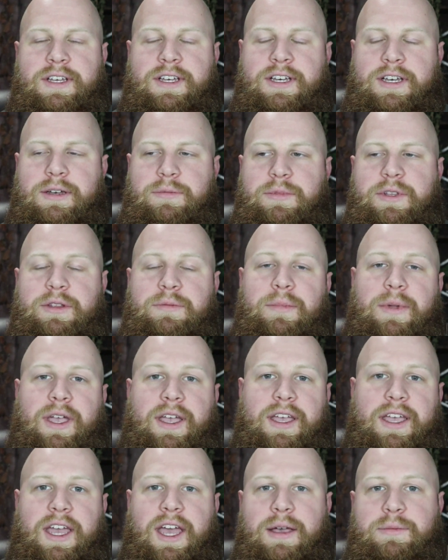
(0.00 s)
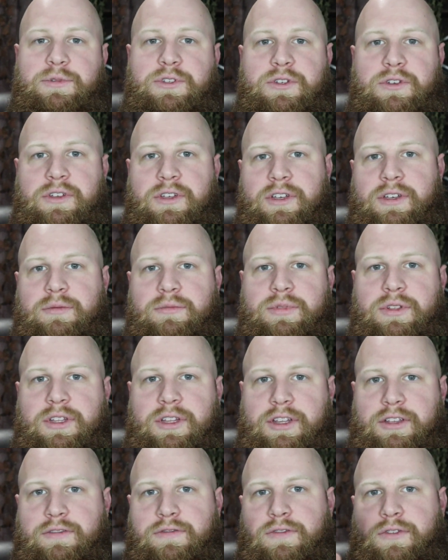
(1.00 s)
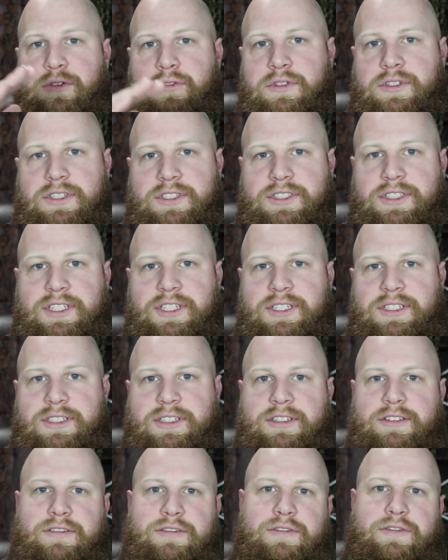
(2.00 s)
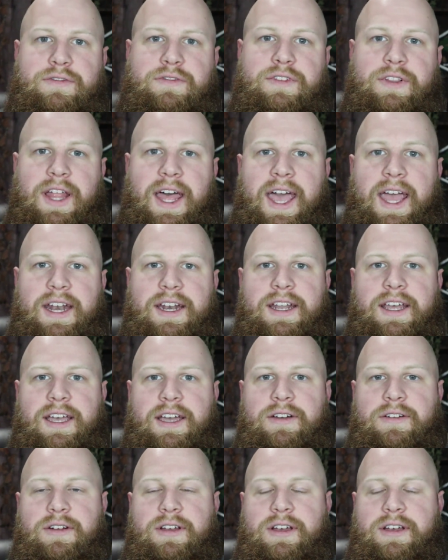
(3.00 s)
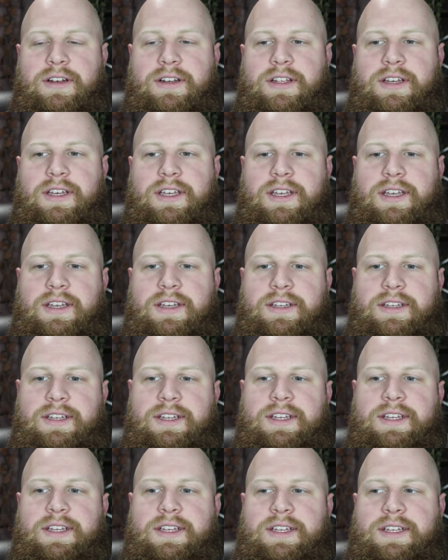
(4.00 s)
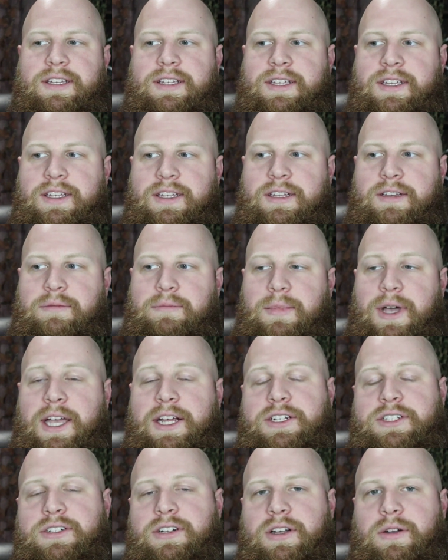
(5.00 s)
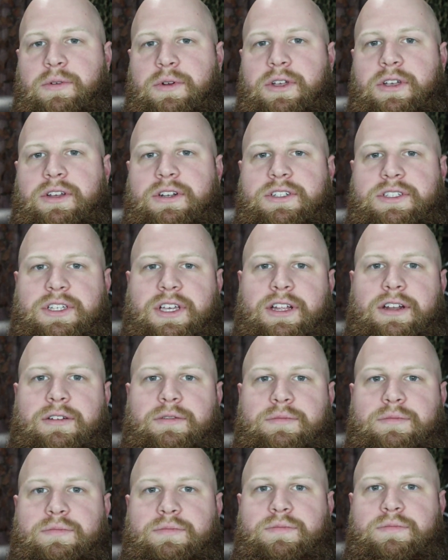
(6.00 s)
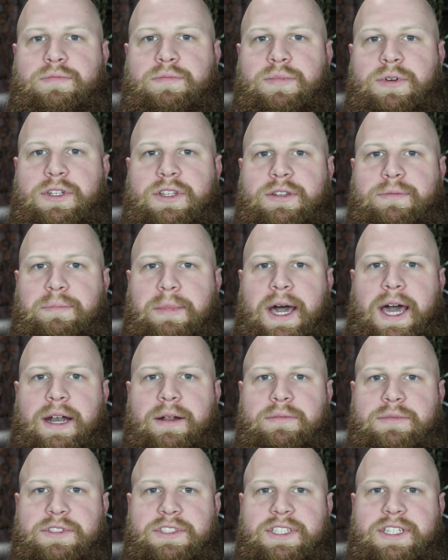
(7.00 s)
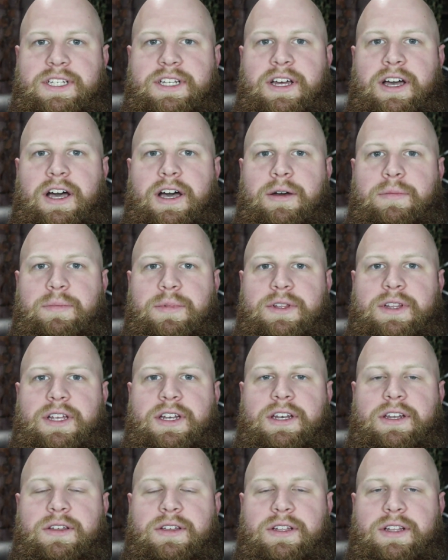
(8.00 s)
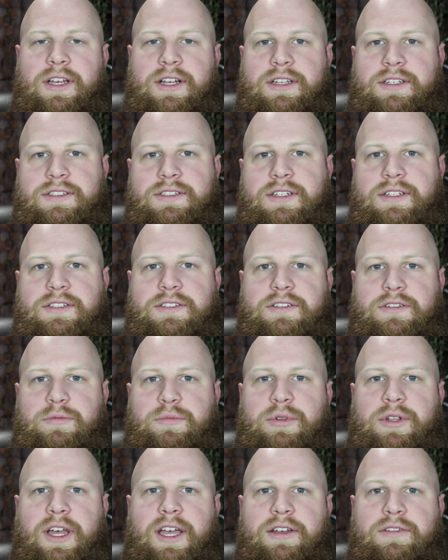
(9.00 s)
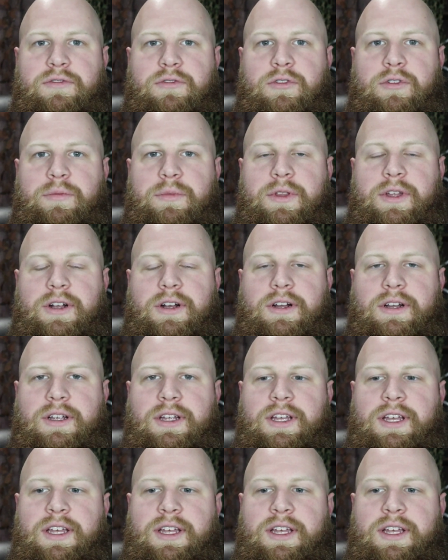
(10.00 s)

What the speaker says: in the mega cabs you can completely fold the seats flat down, unlike in my truck where you can just kind of put the bottom seat up and then you get like this nice little platform there.